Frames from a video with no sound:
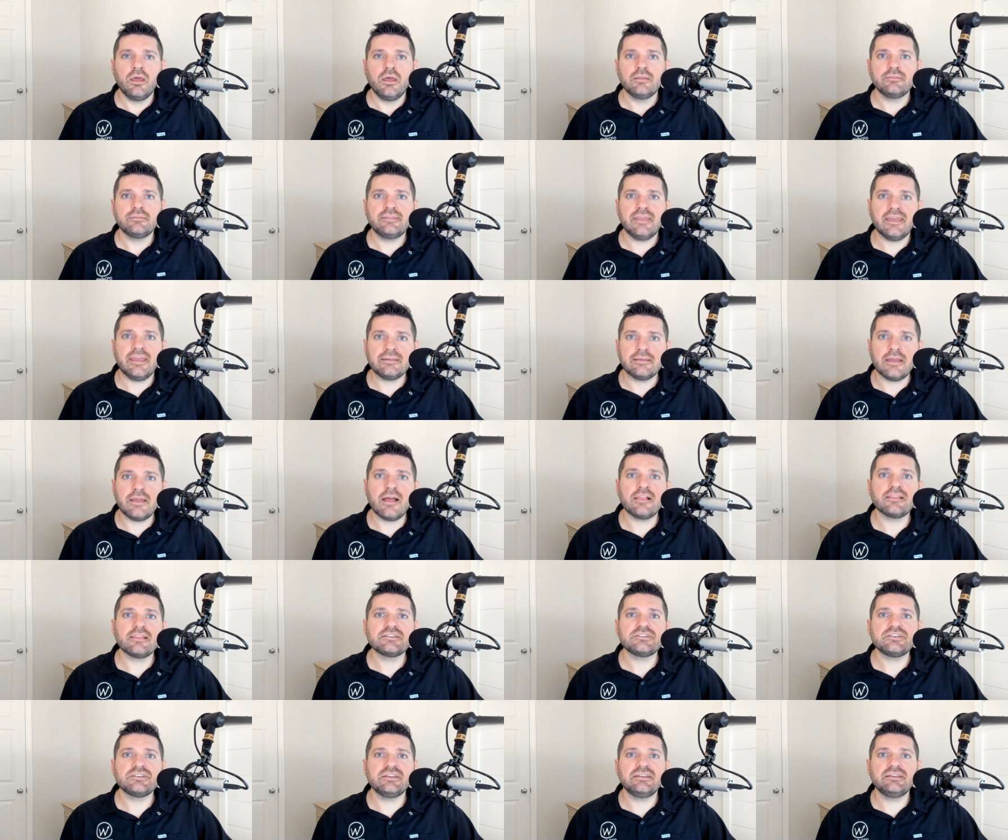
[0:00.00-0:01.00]

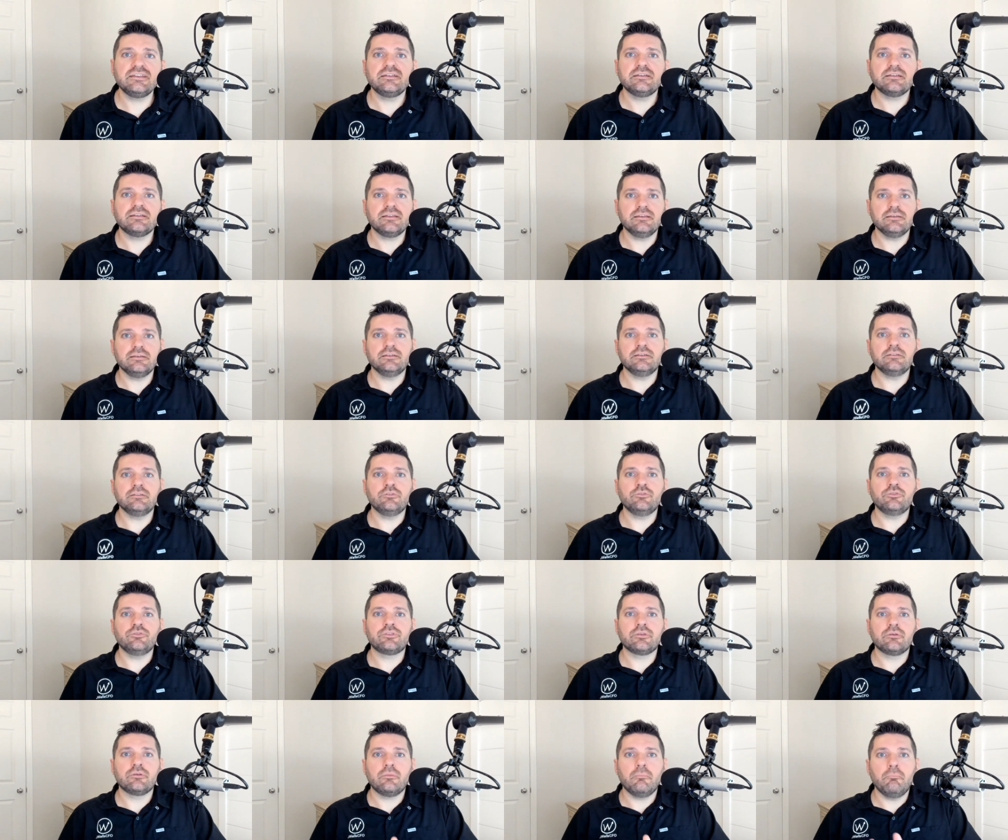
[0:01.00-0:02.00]
Technology
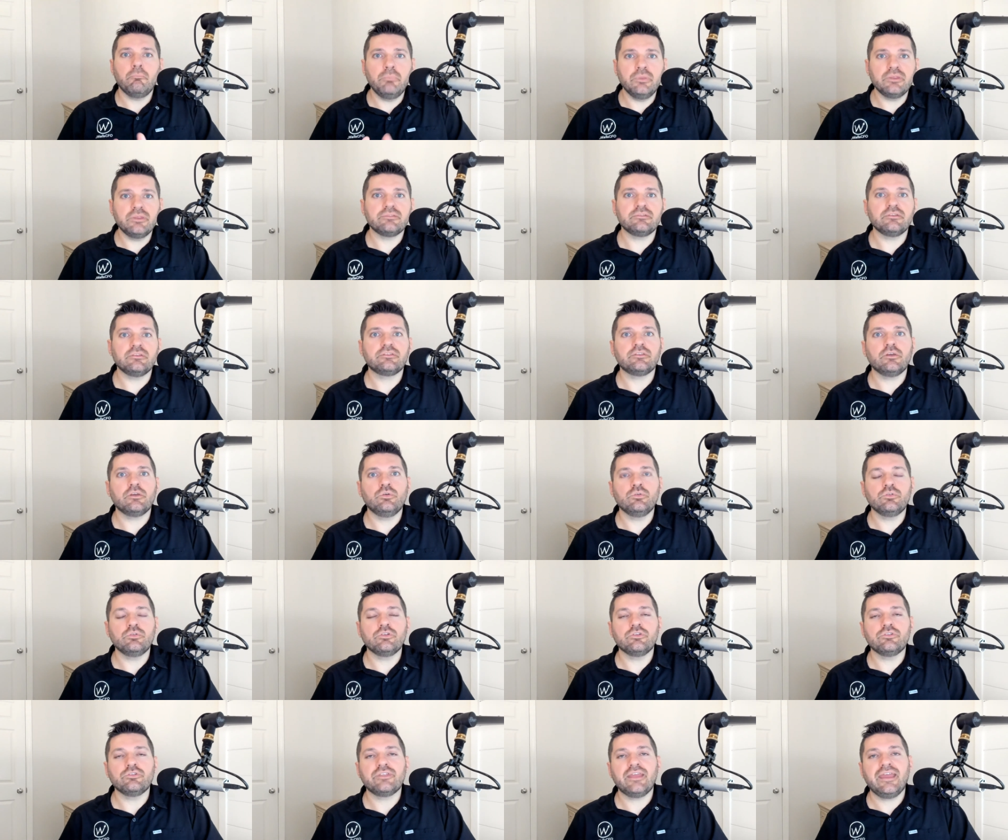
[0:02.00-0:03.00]
gives business
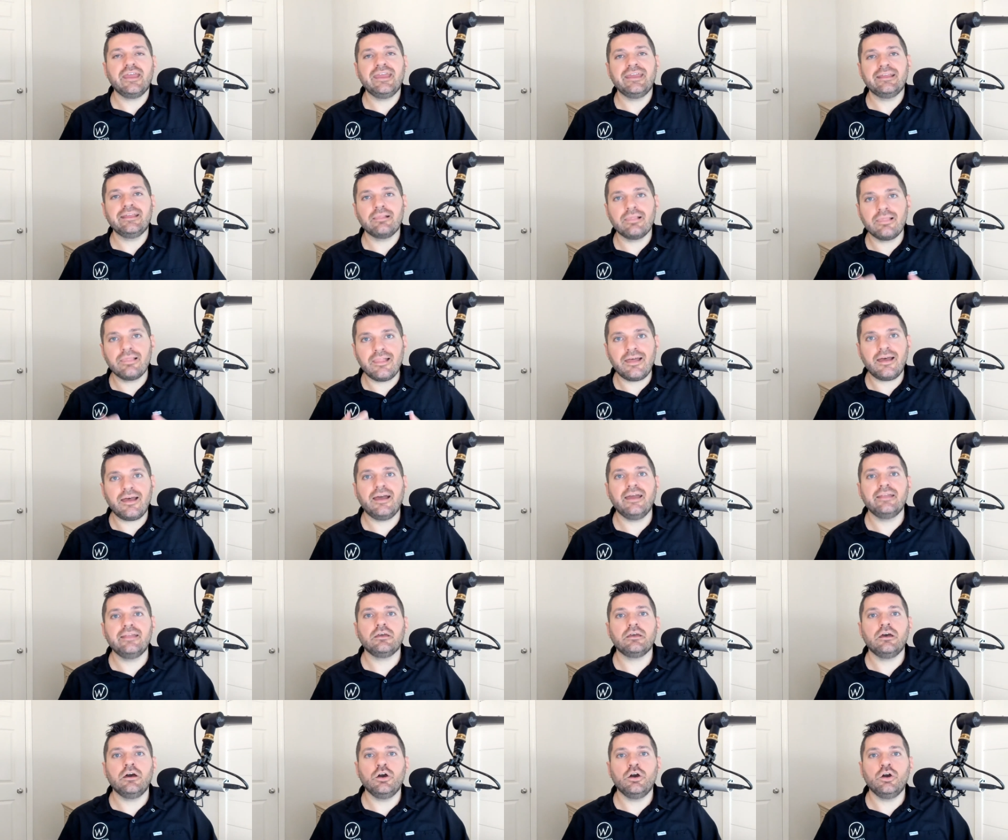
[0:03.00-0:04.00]
owners a
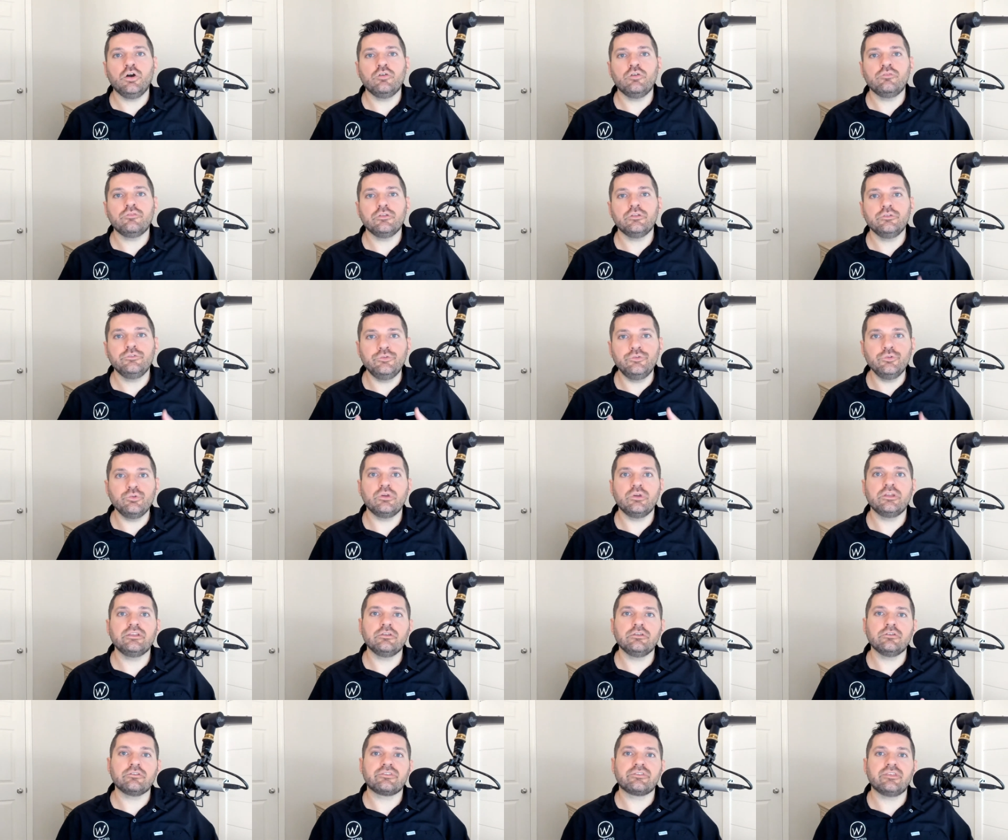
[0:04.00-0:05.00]
lot of do
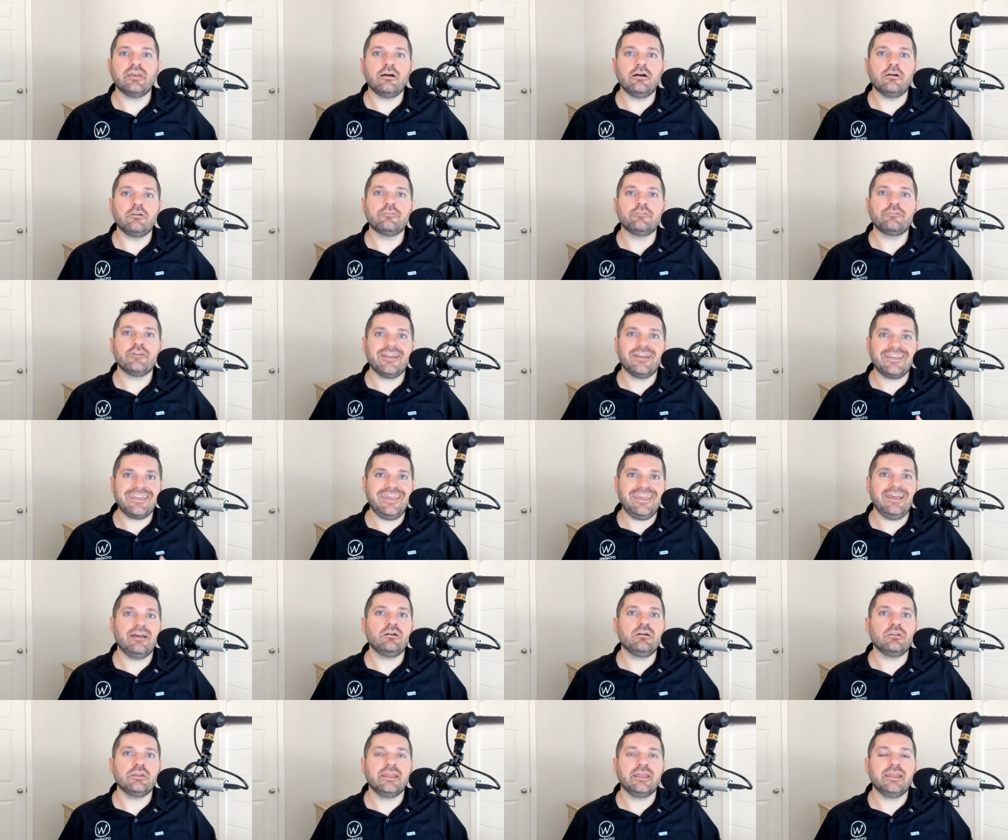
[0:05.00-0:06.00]
it yourself
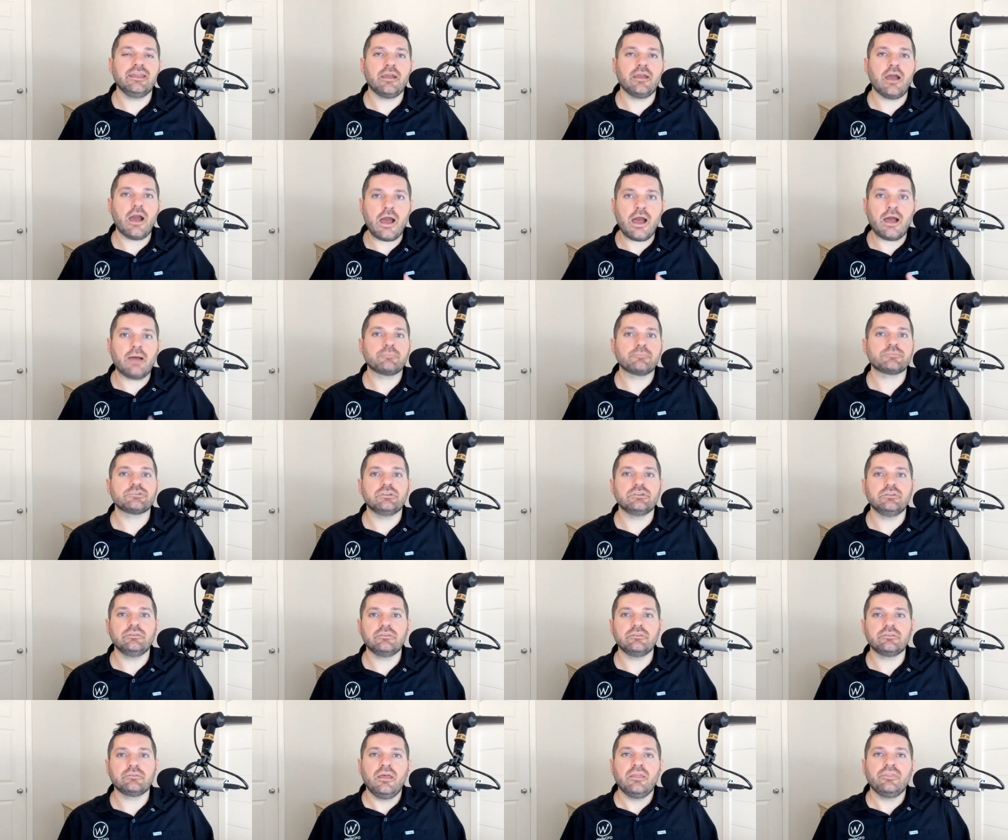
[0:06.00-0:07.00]
accounting
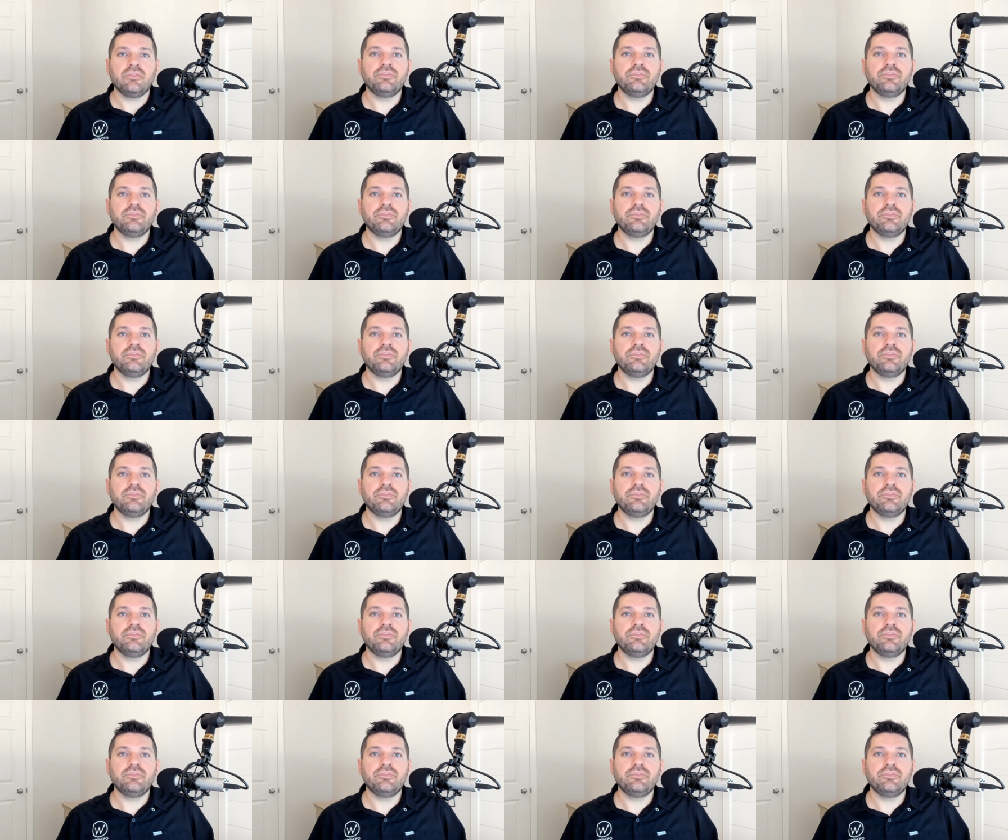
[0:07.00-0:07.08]
options.